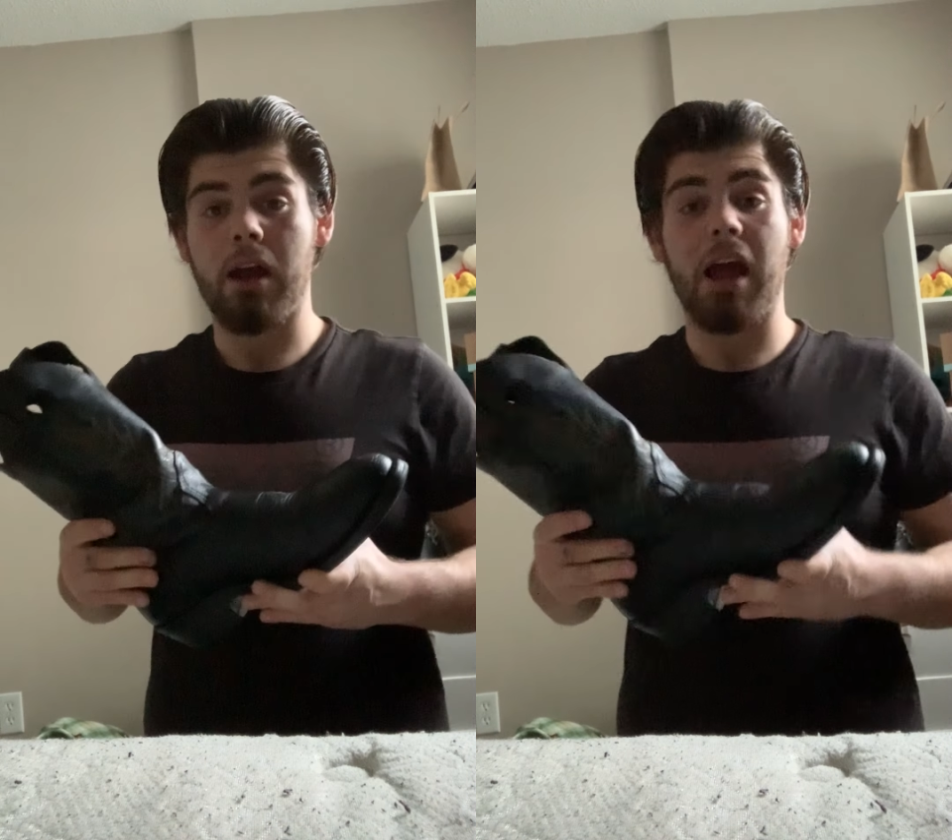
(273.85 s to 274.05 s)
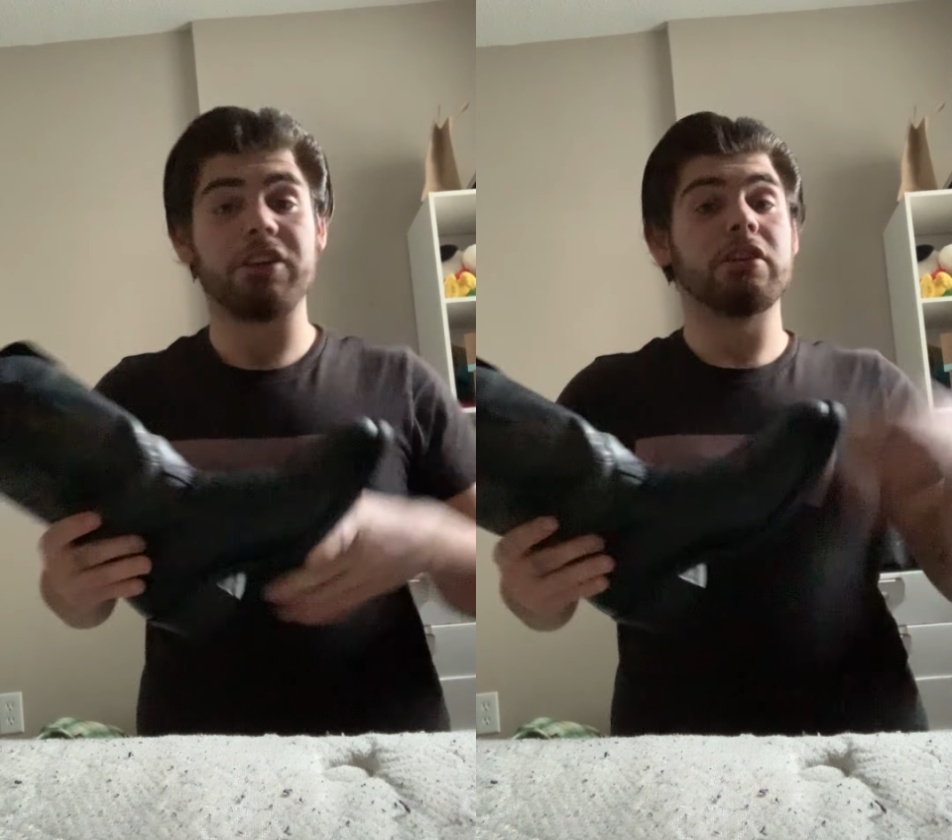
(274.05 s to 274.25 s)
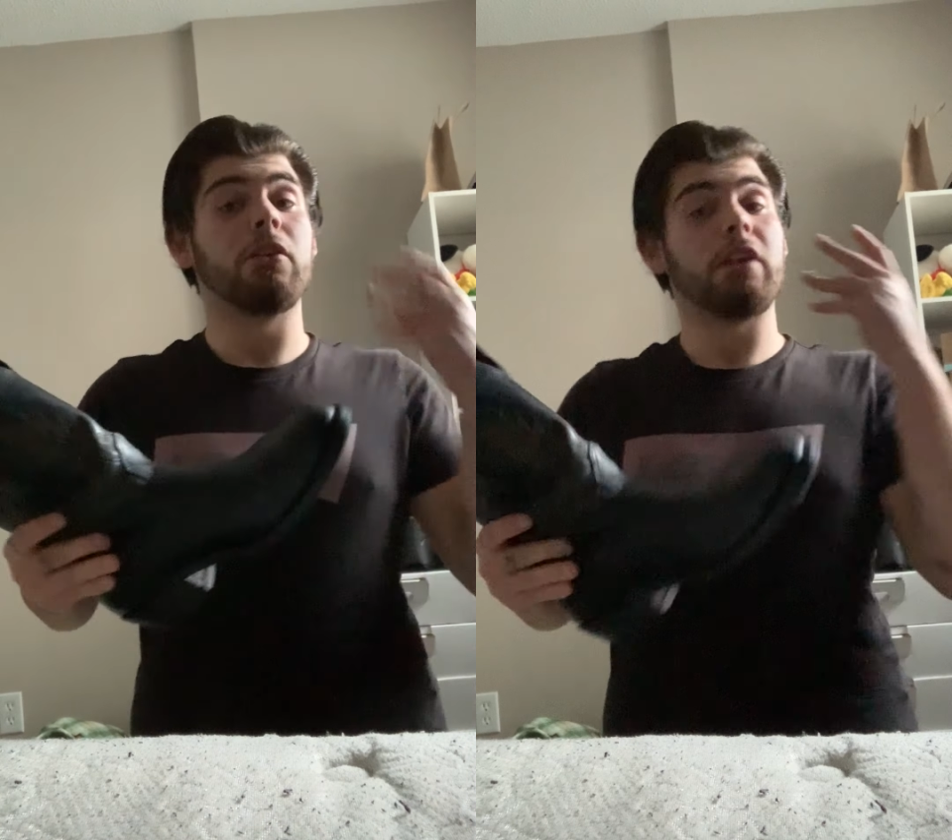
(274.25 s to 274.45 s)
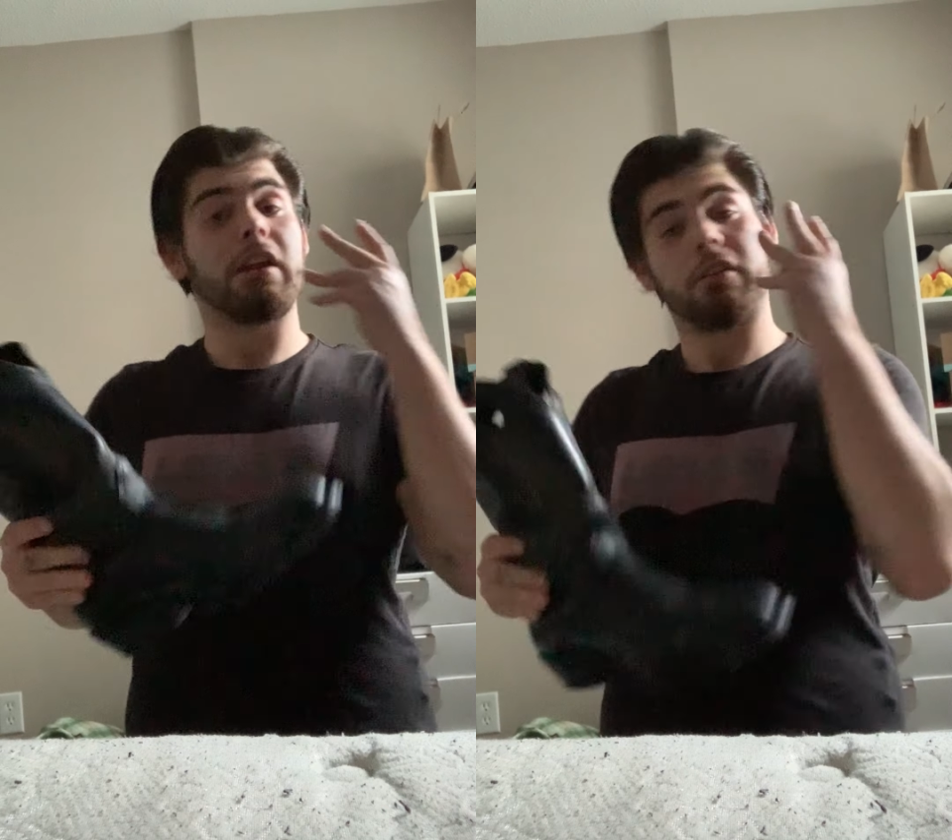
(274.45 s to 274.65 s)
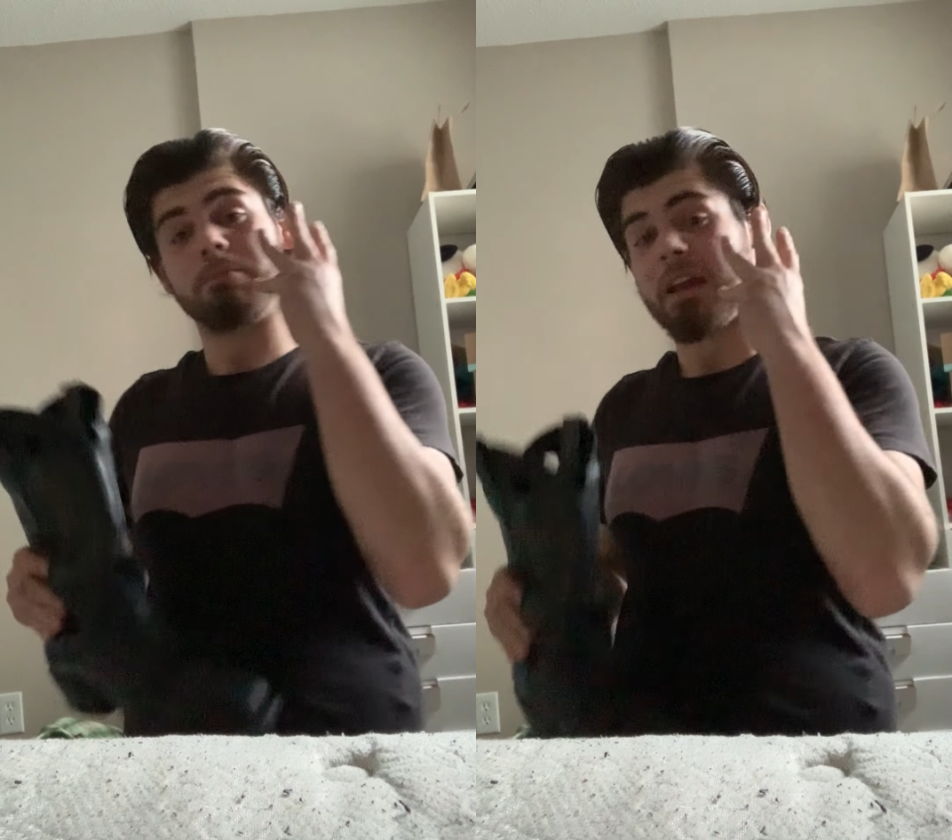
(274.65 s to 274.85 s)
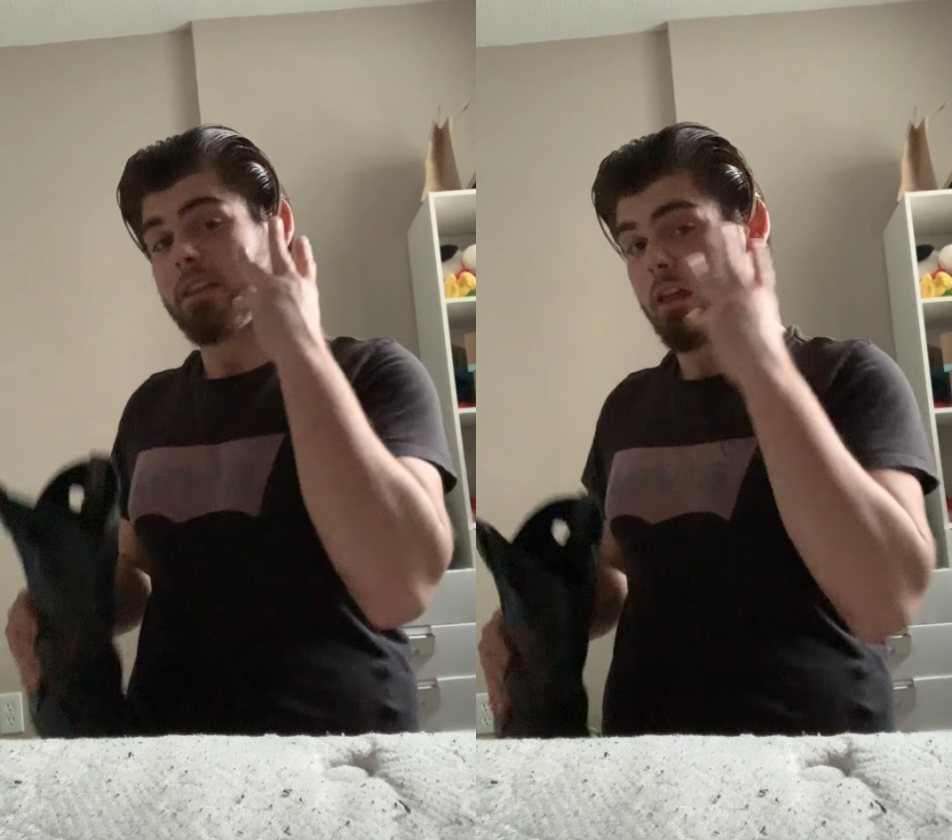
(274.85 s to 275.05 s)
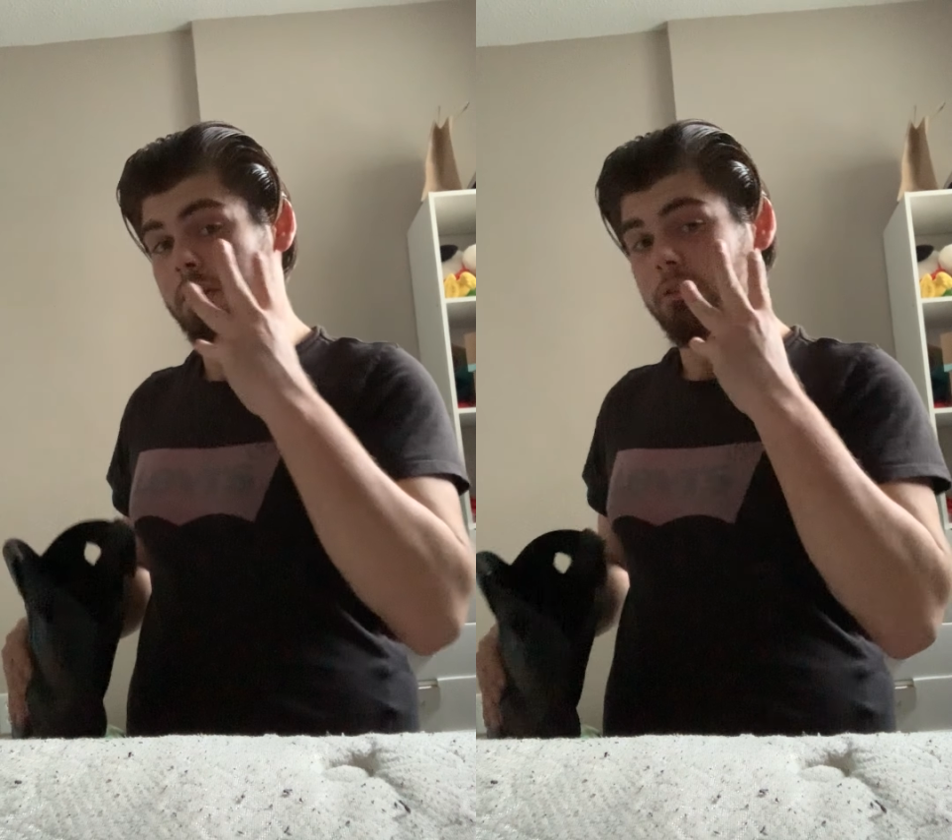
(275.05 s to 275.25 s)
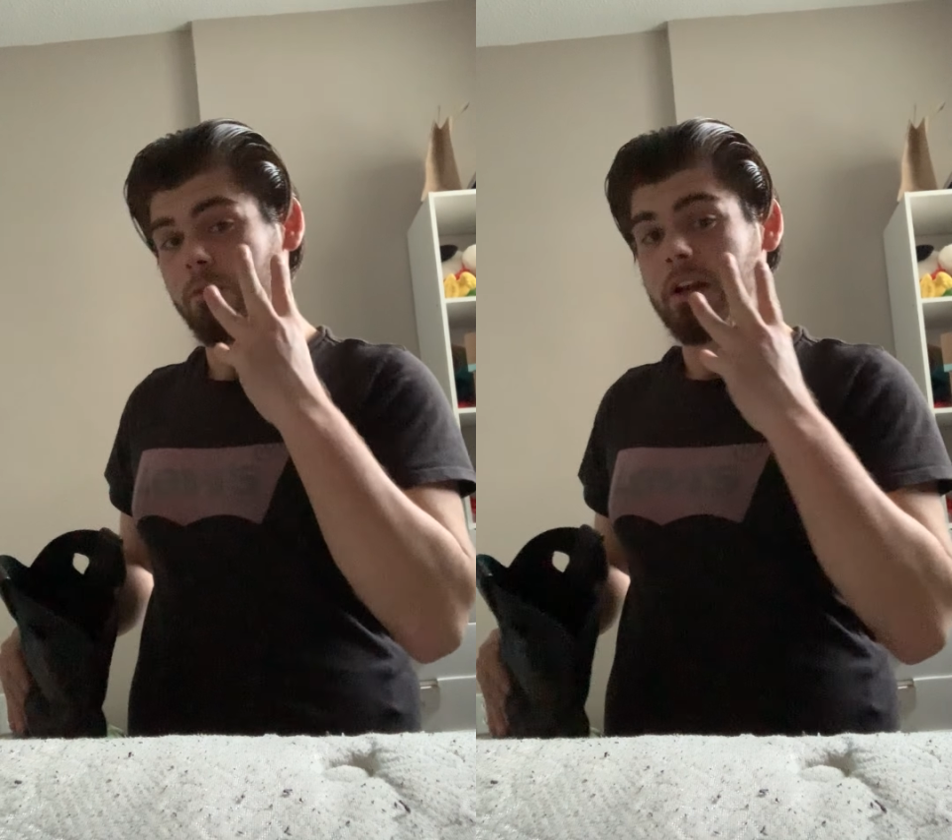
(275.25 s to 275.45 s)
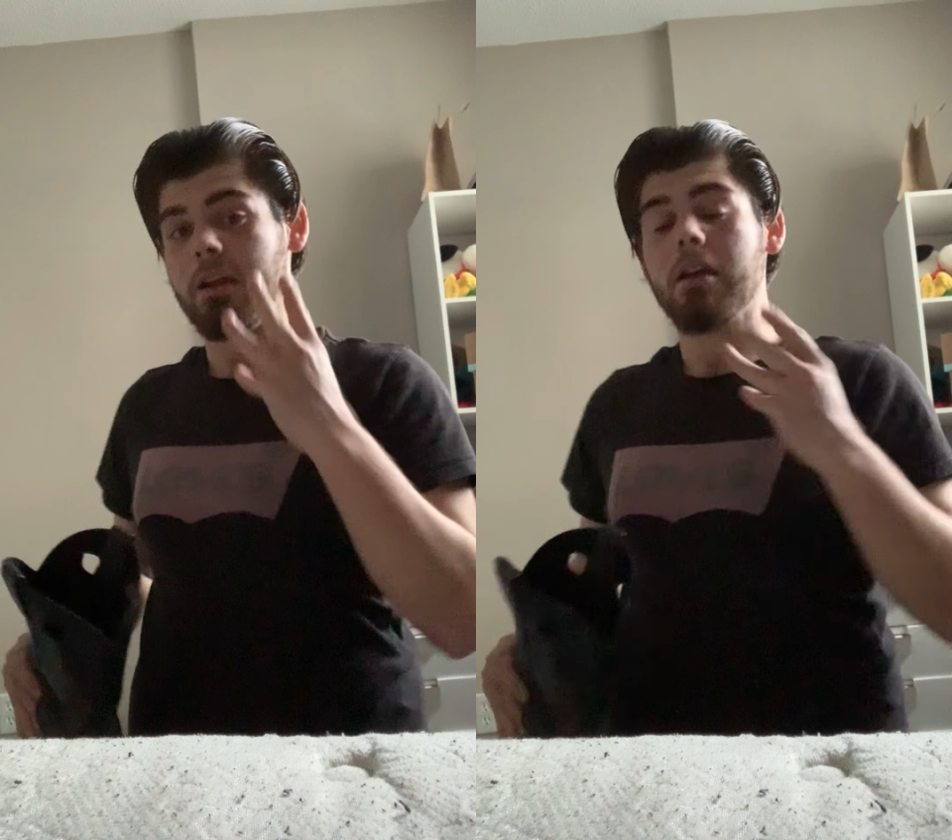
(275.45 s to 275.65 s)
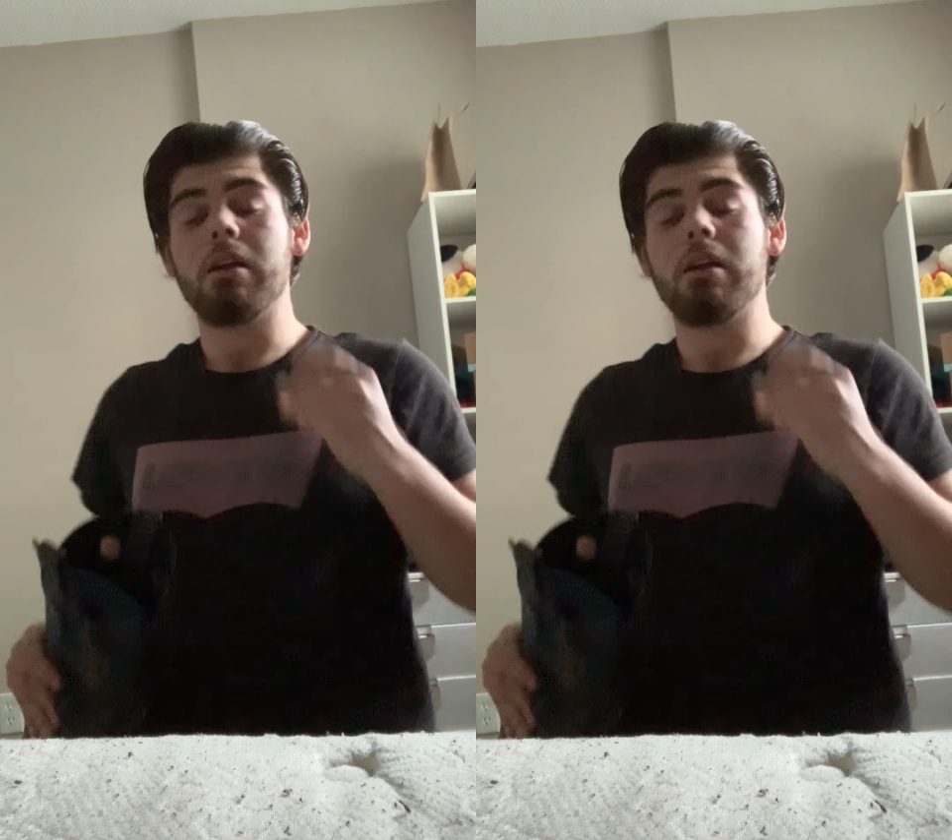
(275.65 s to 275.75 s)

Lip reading: Actually, no, make that 3.